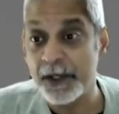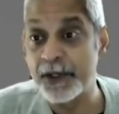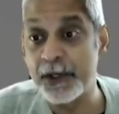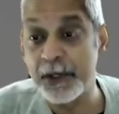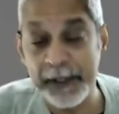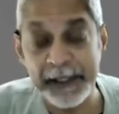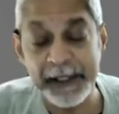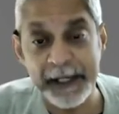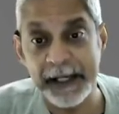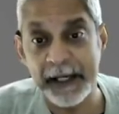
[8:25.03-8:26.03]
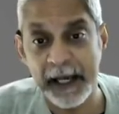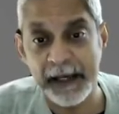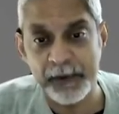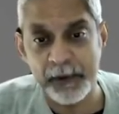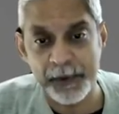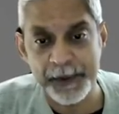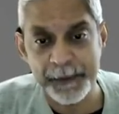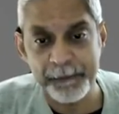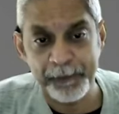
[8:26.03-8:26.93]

during the early life course.